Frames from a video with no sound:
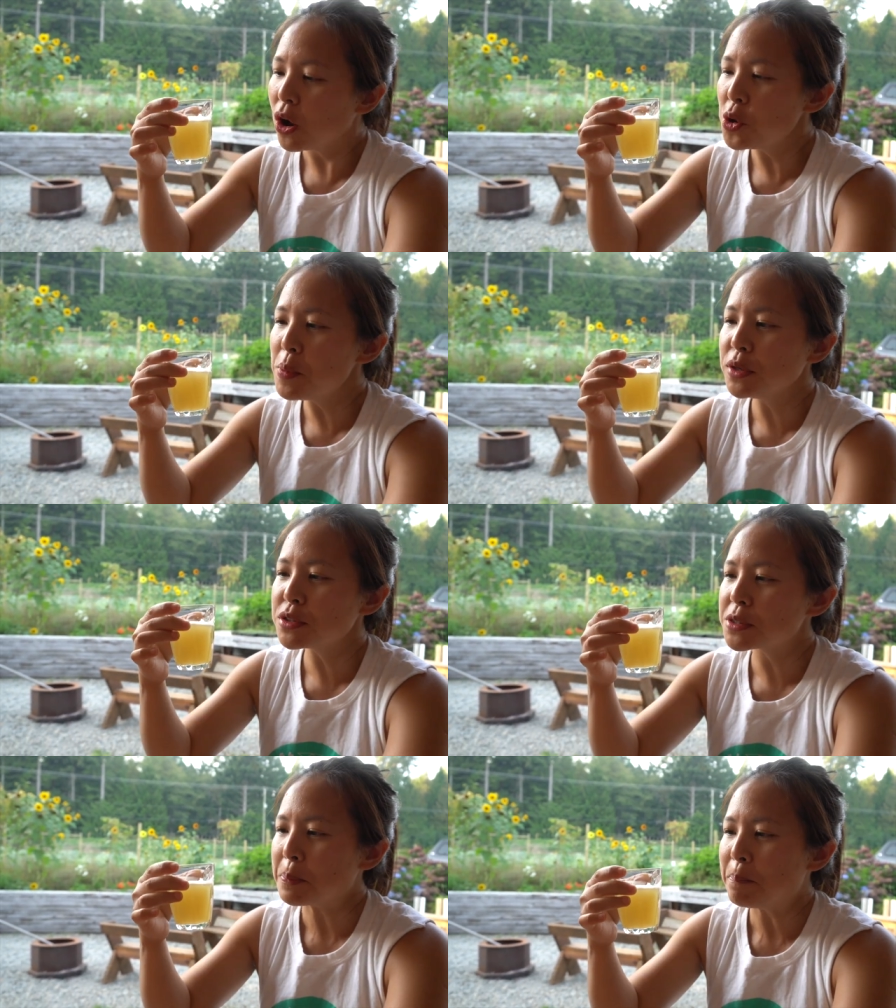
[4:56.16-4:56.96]

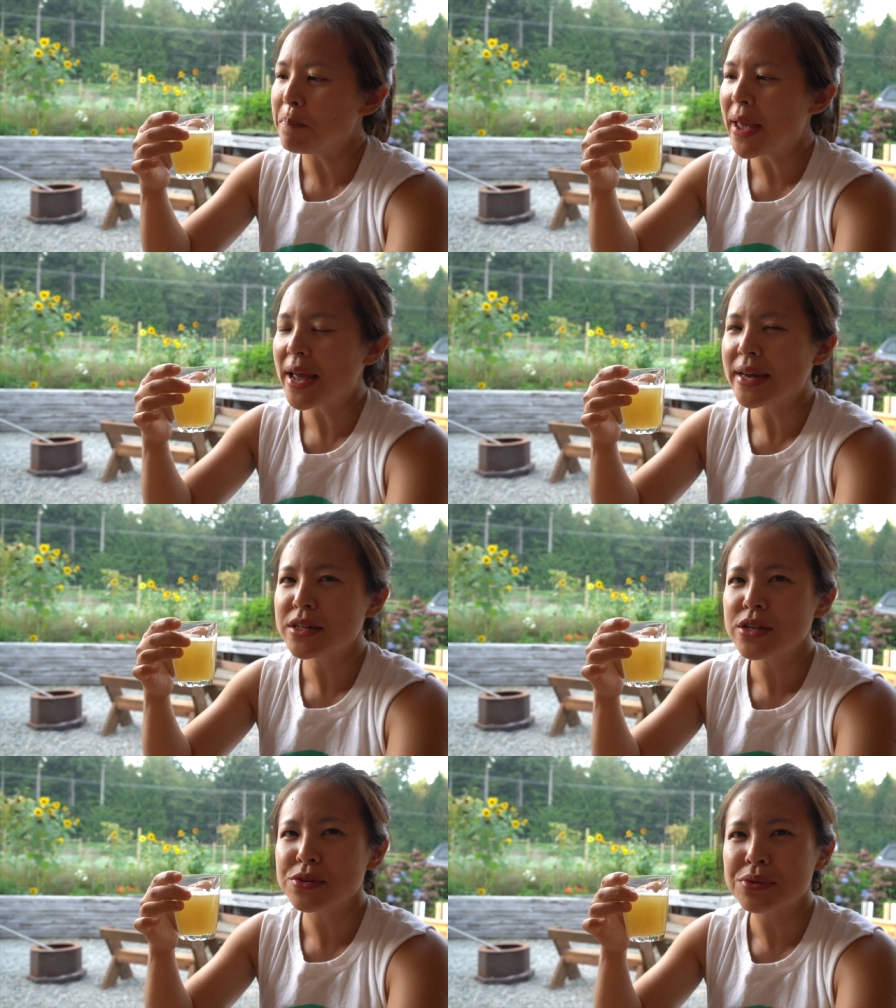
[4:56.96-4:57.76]
almost
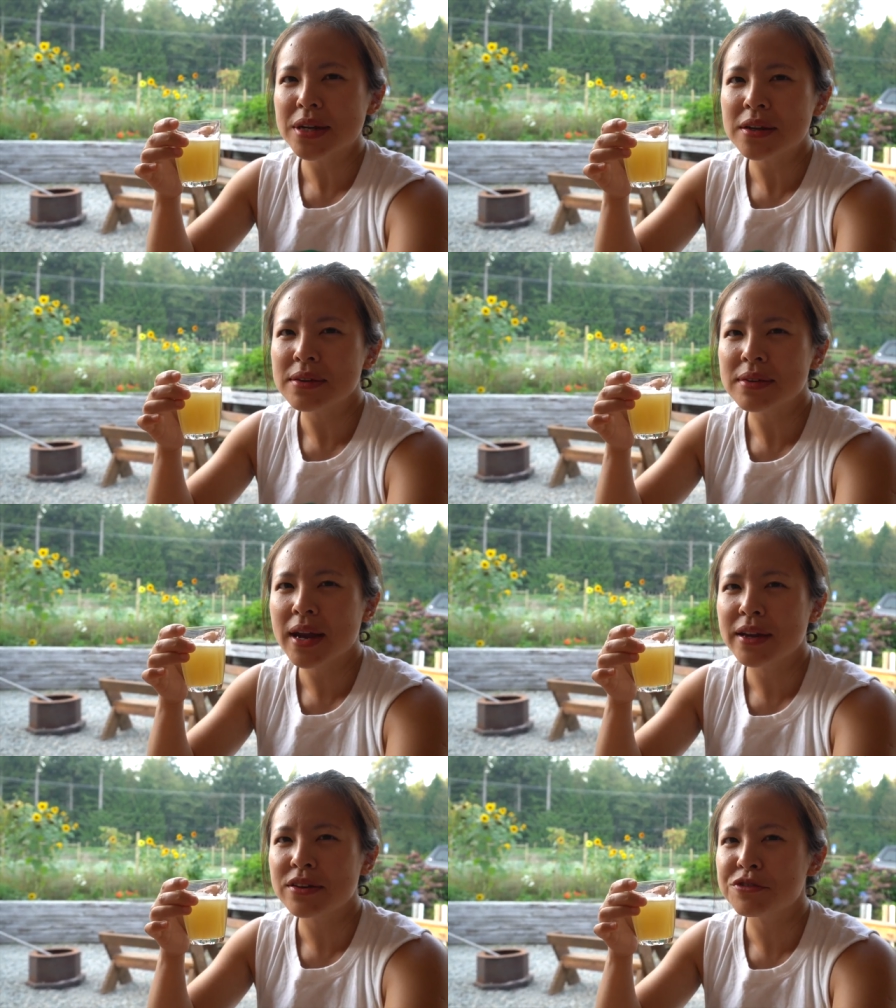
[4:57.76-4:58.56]
mandarin
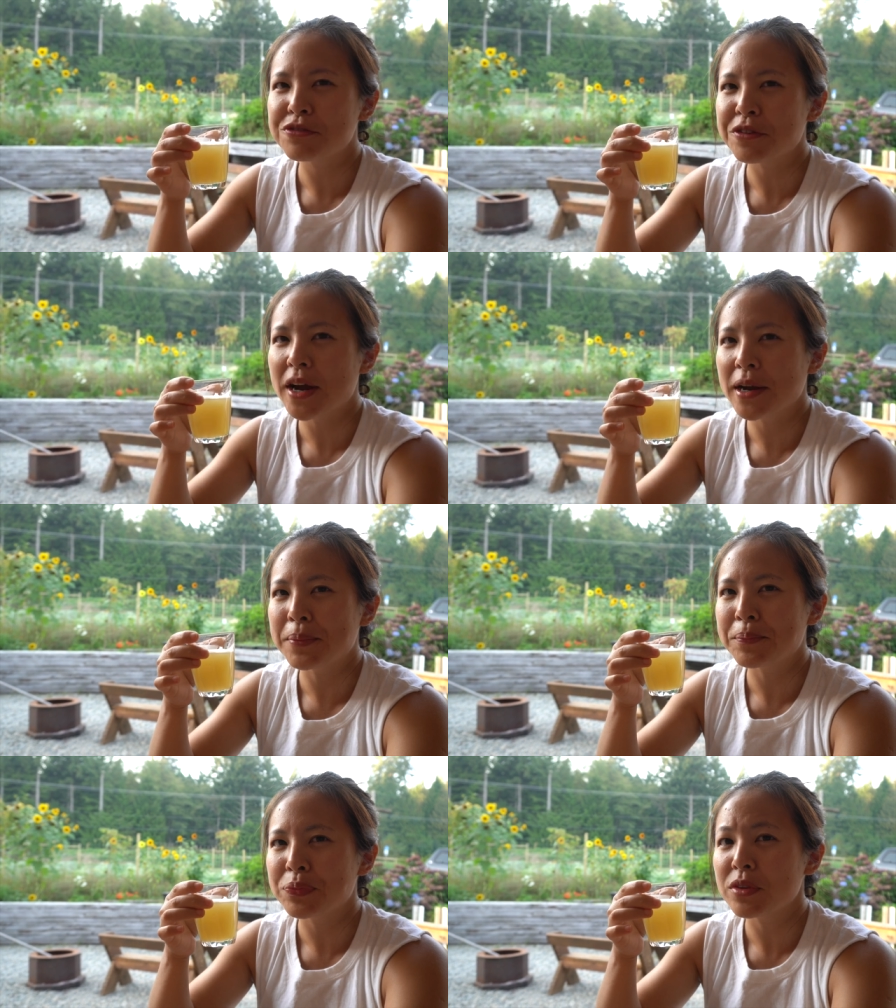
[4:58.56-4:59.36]
kind of
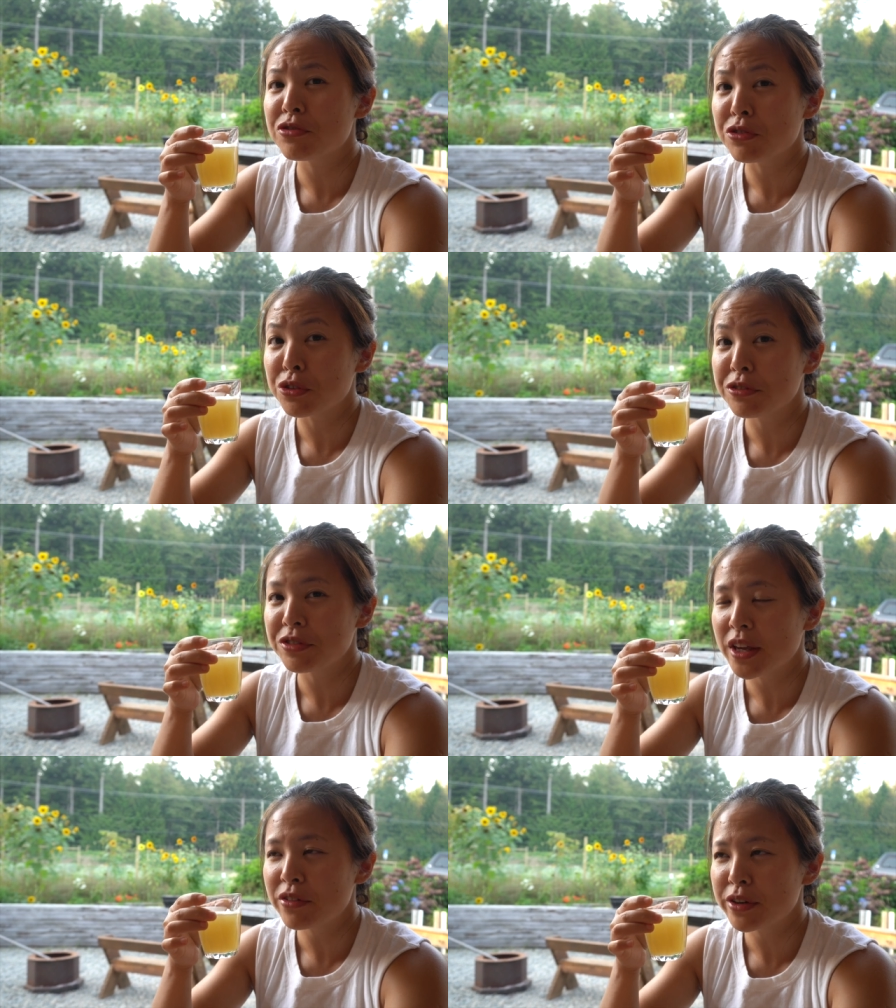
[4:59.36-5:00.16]
um, fruit
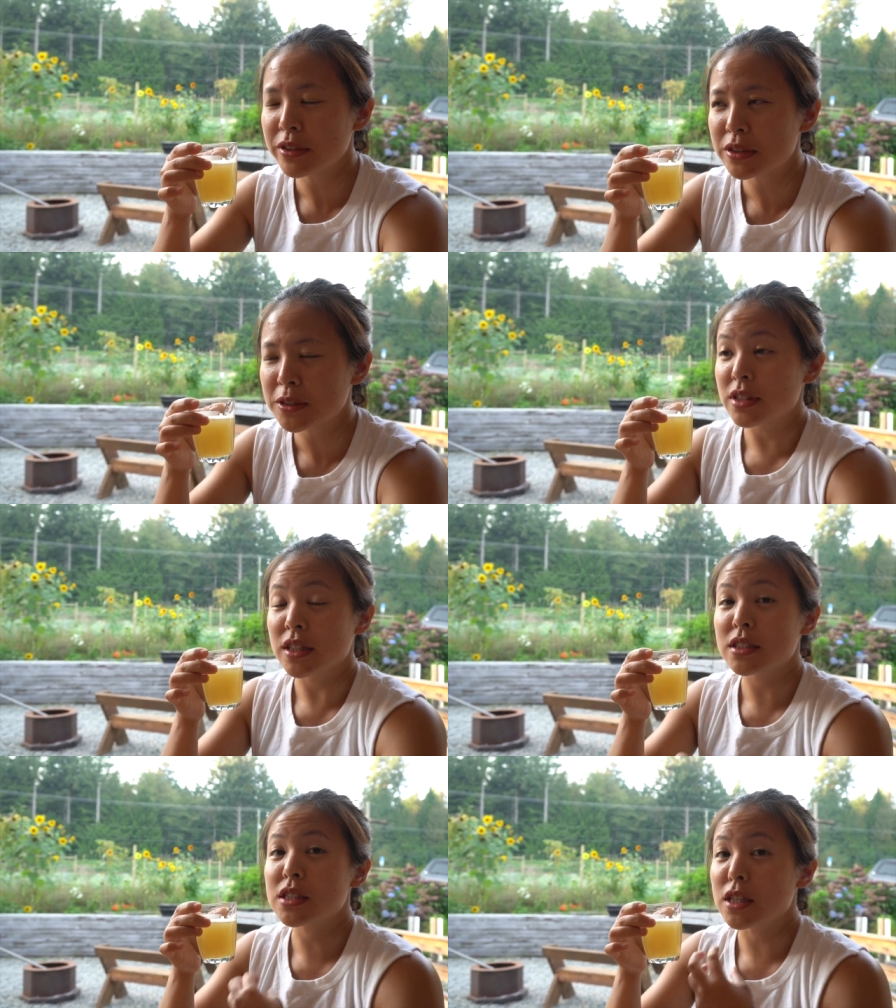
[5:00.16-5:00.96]
flavors.
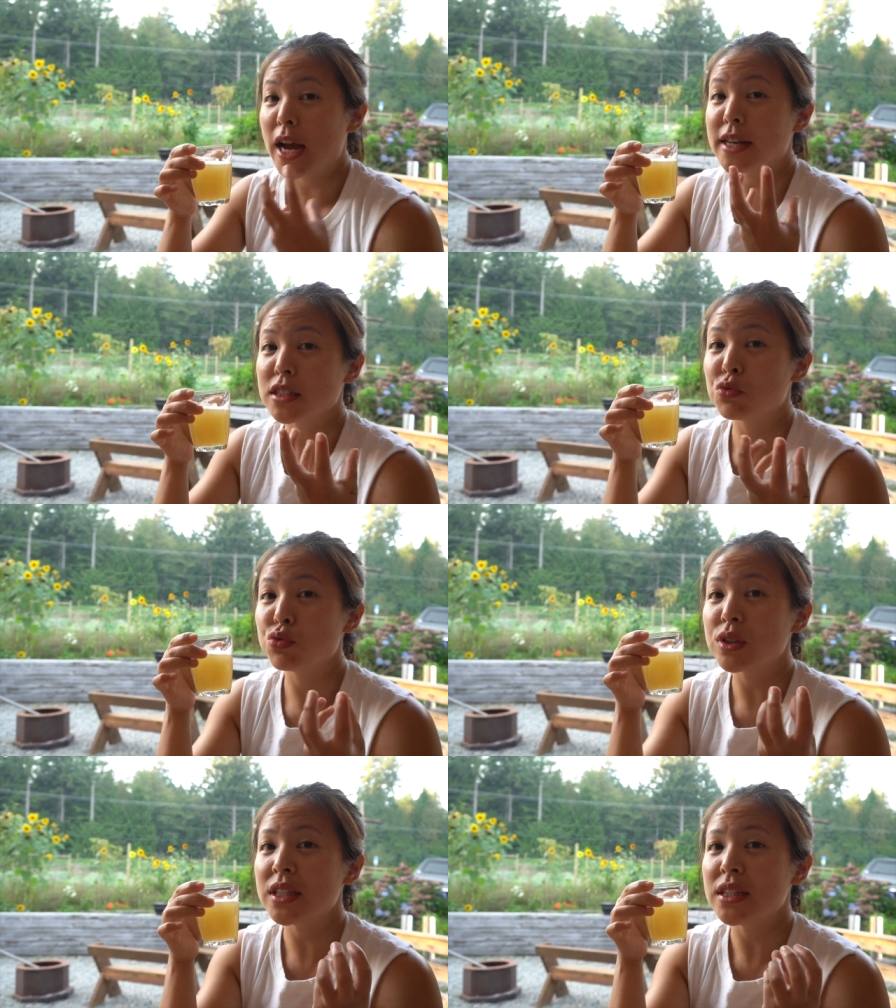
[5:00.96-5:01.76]
It has a
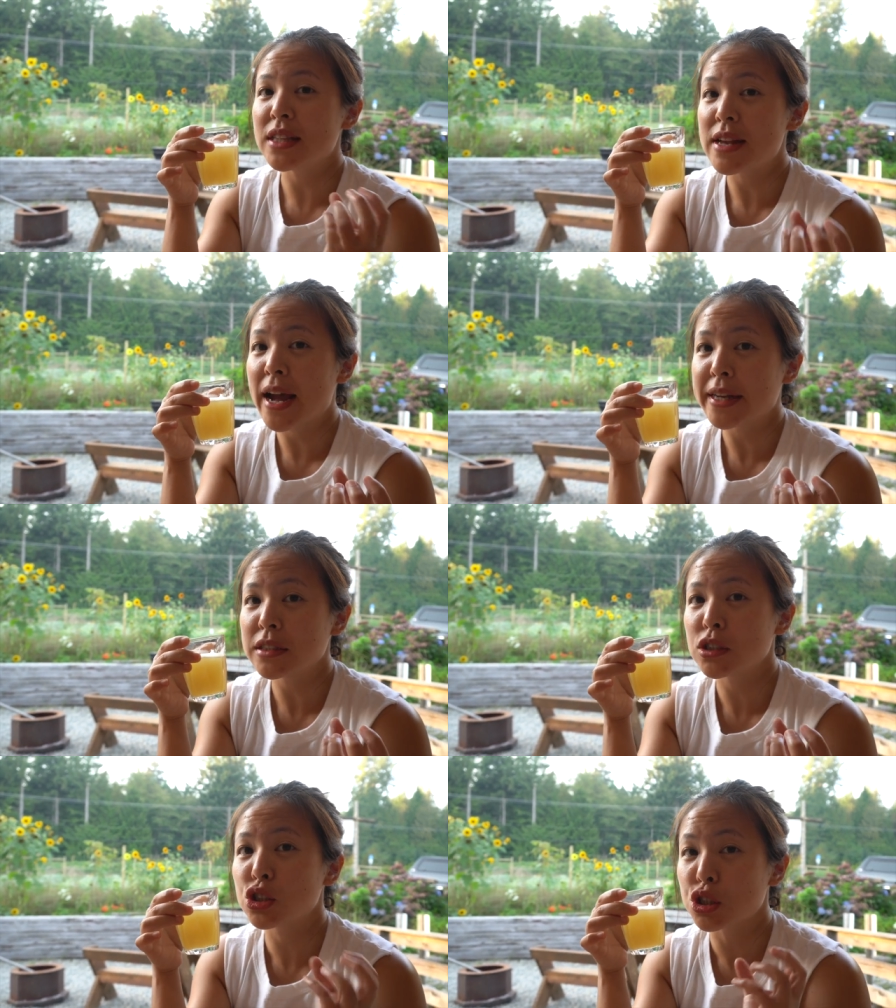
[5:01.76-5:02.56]
really nice,
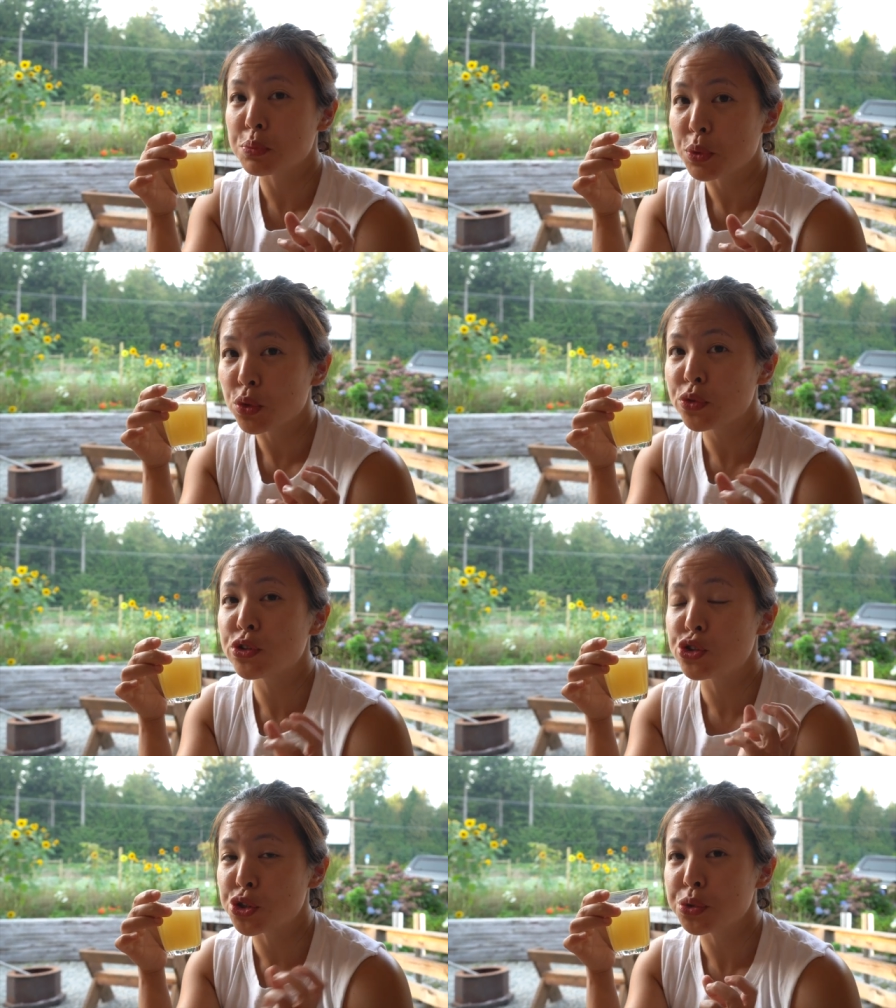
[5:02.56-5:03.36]
smooth,
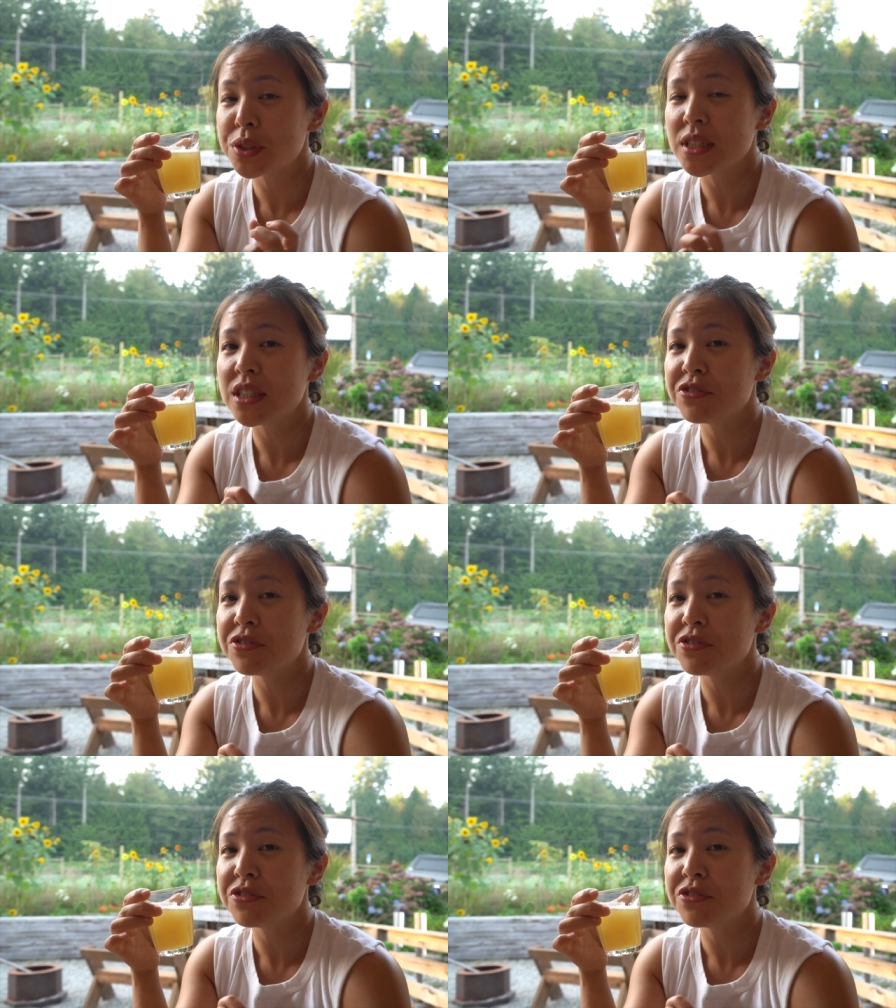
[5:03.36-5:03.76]
juicy